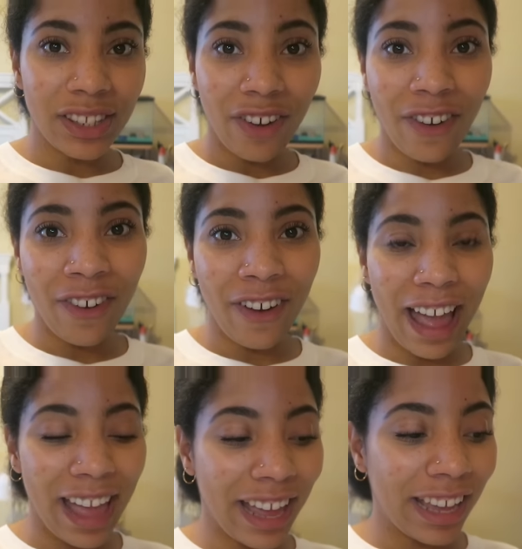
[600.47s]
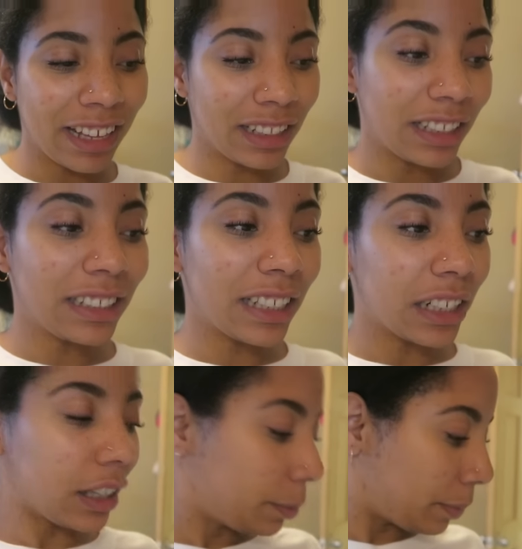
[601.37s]
So I cleaned
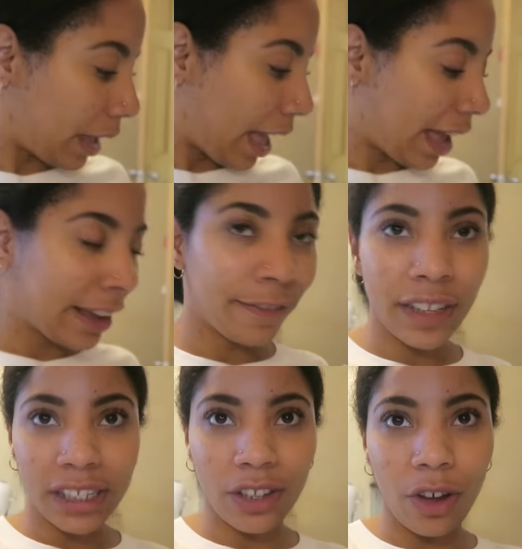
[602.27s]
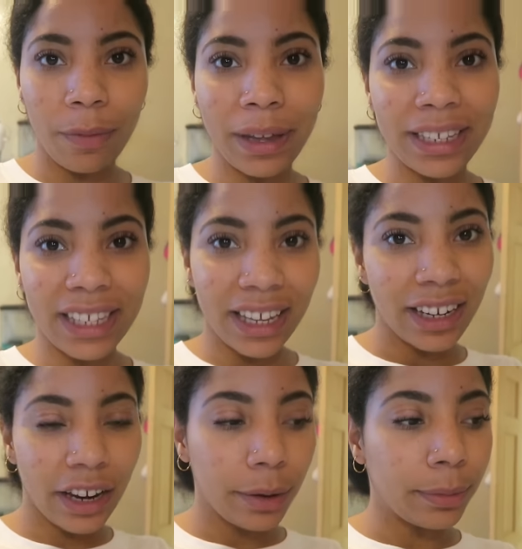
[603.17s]
it up. I fixed all my
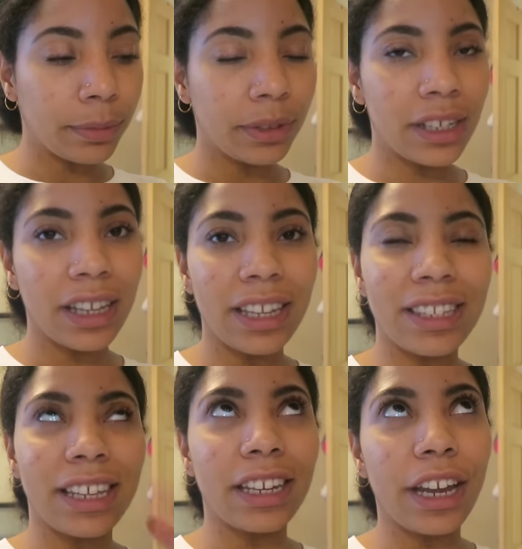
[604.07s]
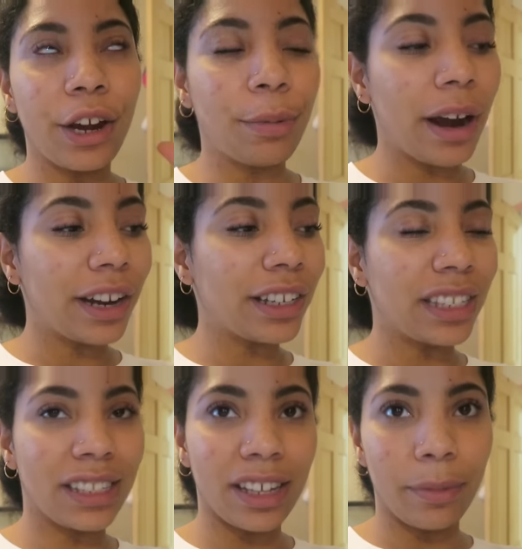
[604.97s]
skincare skincare
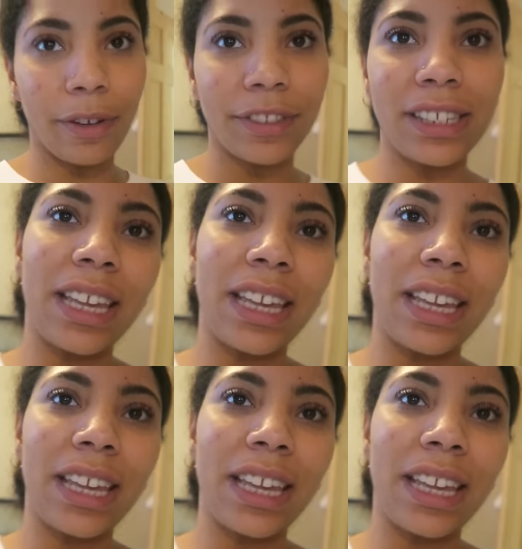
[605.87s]
products and took them off the